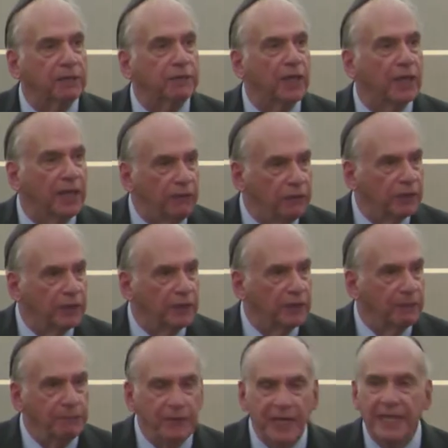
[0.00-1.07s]
of the left.
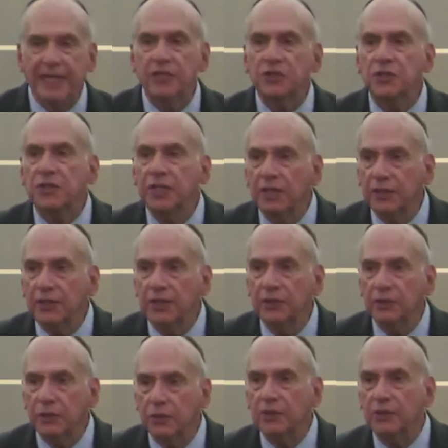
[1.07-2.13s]
He is tilting
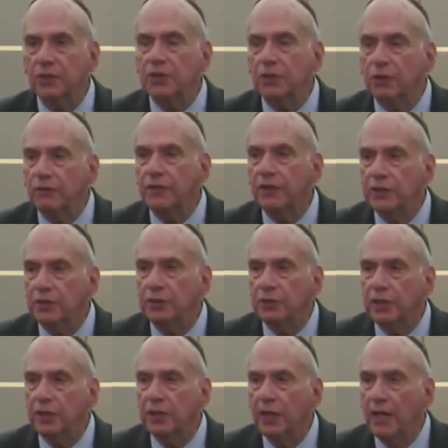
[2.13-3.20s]
towards the Soviet
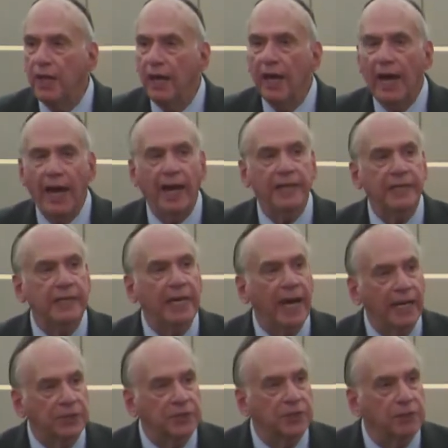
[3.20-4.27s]
Union and he
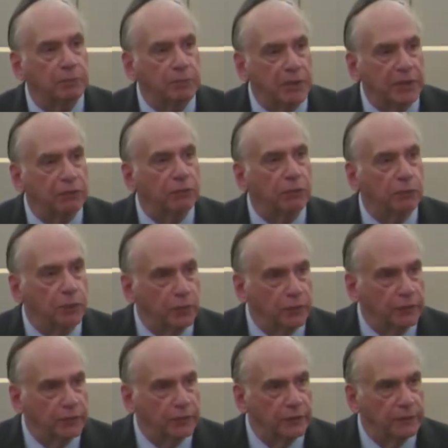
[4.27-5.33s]
has to be
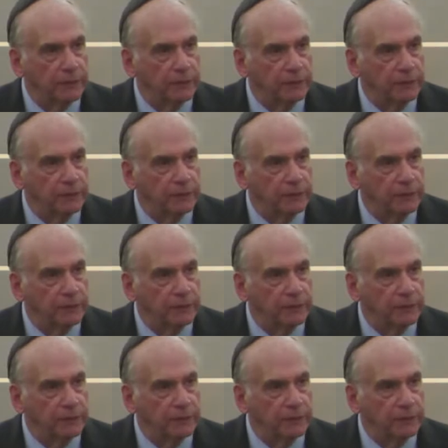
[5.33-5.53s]
removed.